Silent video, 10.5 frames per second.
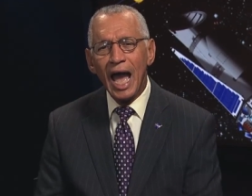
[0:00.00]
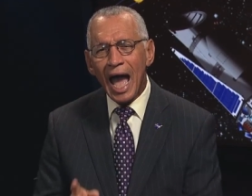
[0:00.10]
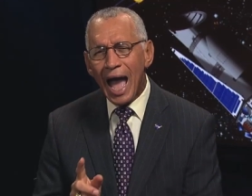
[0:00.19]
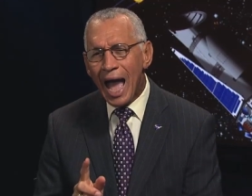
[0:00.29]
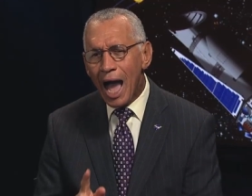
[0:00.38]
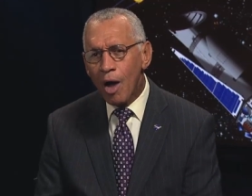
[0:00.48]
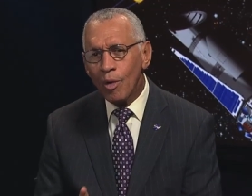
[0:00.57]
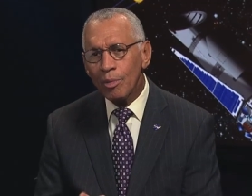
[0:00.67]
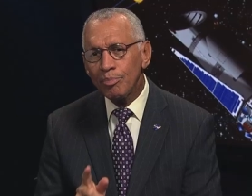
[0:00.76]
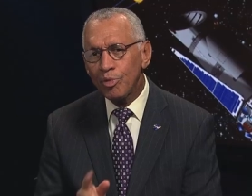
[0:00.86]

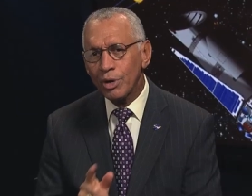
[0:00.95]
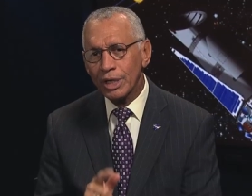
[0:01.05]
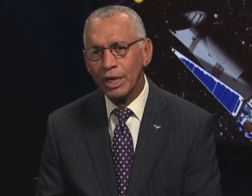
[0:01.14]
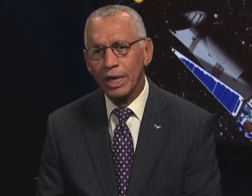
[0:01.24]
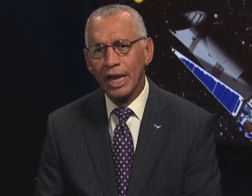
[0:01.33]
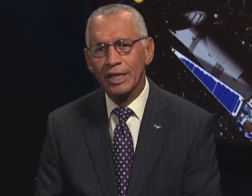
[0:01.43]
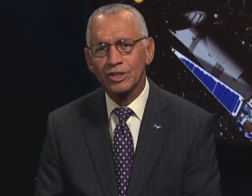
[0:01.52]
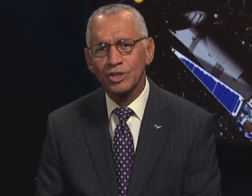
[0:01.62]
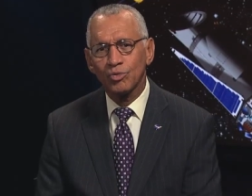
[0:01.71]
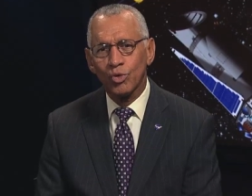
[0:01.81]
how important
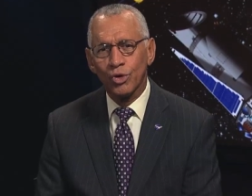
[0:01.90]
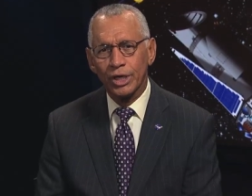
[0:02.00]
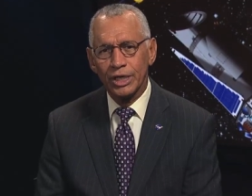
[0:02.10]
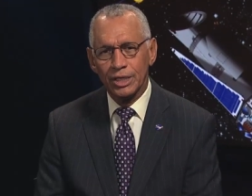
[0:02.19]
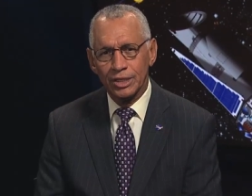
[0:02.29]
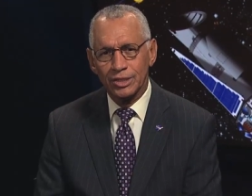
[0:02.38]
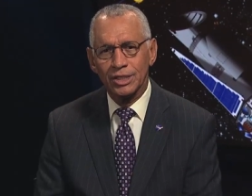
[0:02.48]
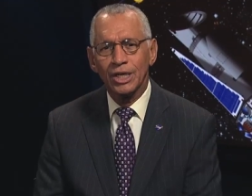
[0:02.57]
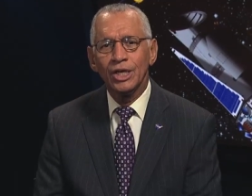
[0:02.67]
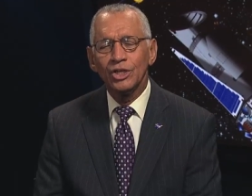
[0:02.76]
NASA's work
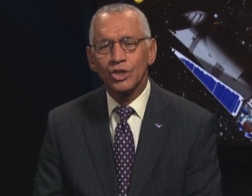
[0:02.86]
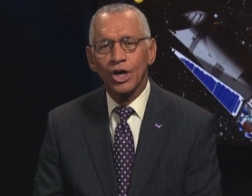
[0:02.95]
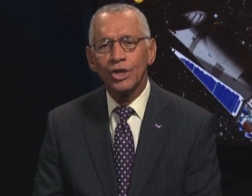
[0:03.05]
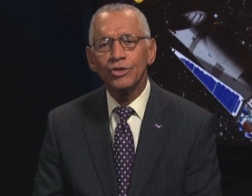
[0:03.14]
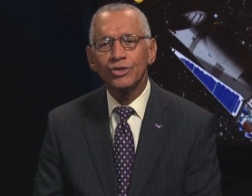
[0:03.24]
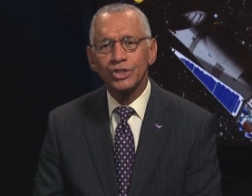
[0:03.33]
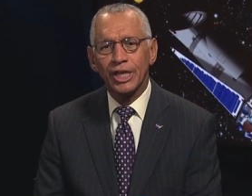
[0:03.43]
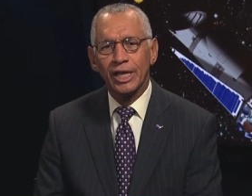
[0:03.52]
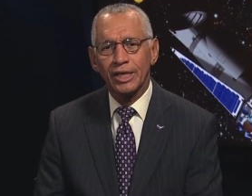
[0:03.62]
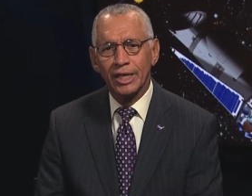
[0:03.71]
is to
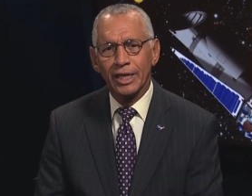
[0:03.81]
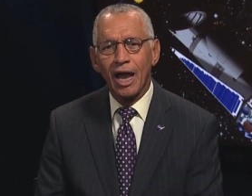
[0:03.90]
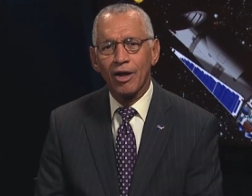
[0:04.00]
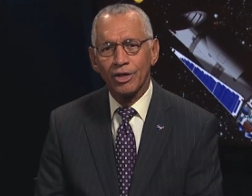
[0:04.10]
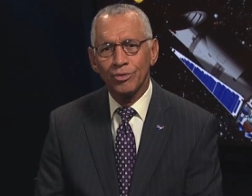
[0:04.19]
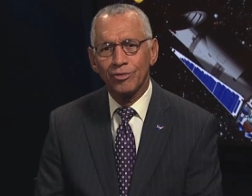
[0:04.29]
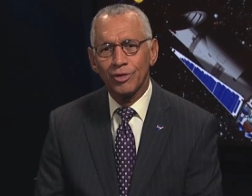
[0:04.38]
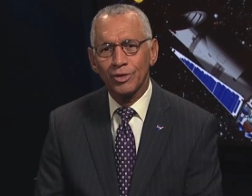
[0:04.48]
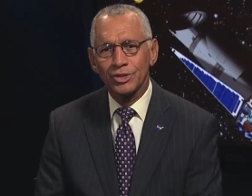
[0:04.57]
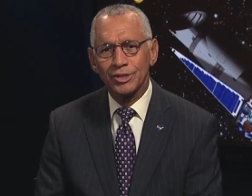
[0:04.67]
understanding our
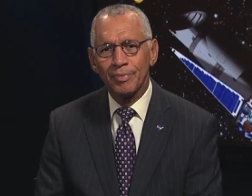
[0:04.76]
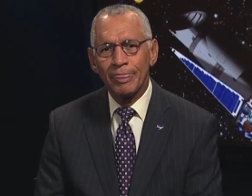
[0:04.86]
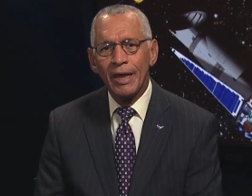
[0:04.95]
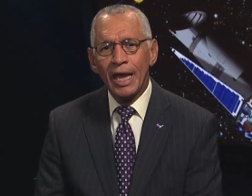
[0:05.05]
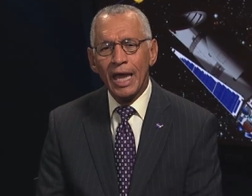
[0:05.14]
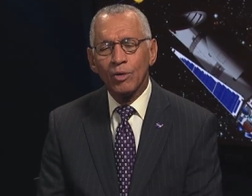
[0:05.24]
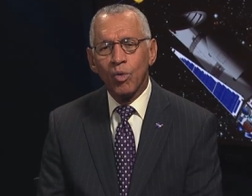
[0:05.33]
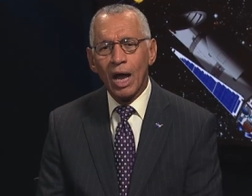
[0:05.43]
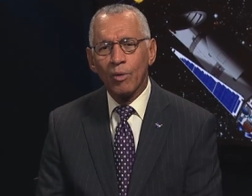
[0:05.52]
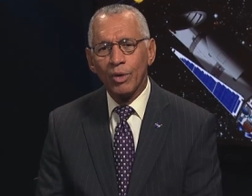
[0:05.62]
universe and
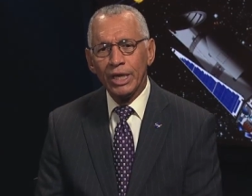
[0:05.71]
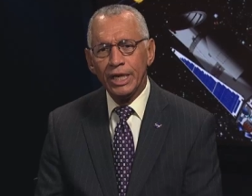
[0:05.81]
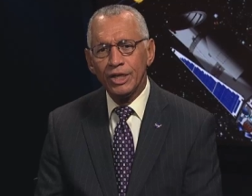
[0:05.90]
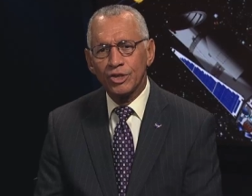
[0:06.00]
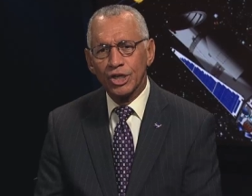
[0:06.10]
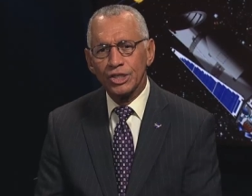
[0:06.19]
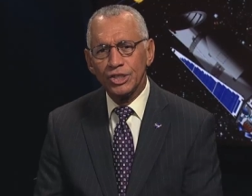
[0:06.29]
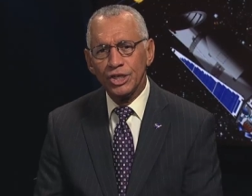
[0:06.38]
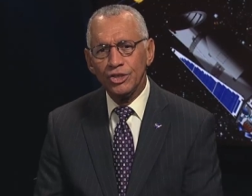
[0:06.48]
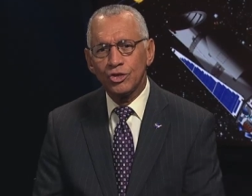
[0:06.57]
why we need to
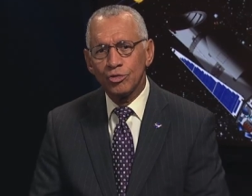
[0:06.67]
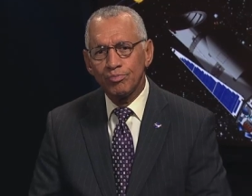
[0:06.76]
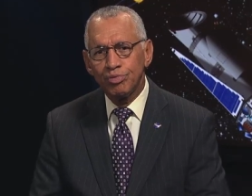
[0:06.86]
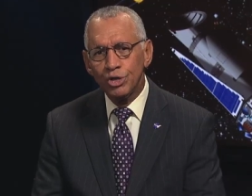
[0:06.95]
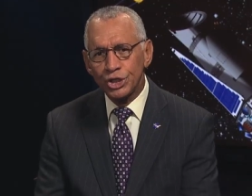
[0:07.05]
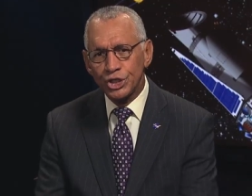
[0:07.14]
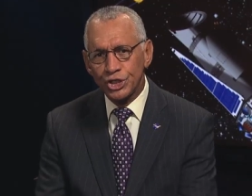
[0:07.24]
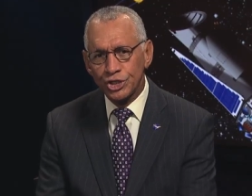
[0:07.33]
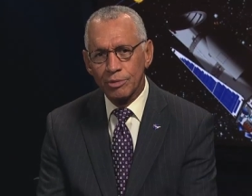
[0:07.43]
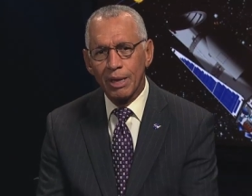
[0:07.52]
continue to
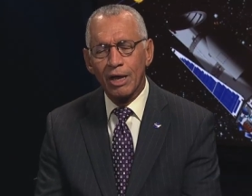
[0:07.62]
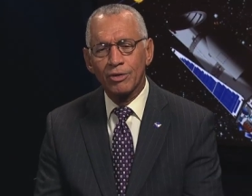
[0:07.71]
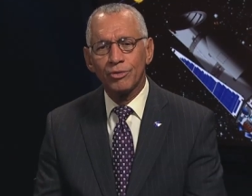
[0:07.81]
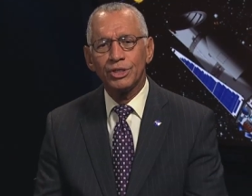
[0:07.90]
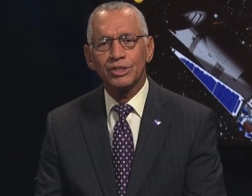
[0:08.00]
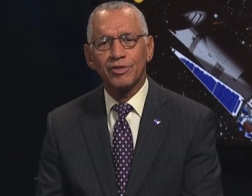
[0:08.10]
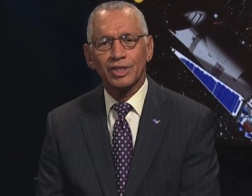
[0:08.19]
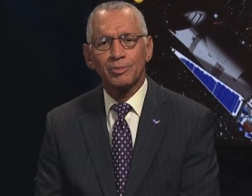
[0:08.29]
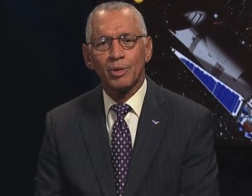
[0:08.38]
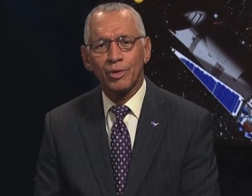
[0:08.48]
push the boundaries of
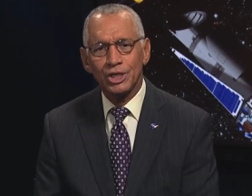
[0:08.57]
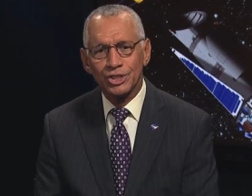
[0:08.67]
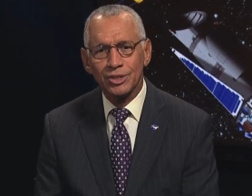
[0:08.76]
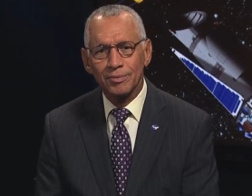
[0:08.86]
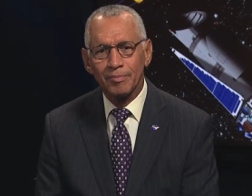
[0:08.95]
exploration.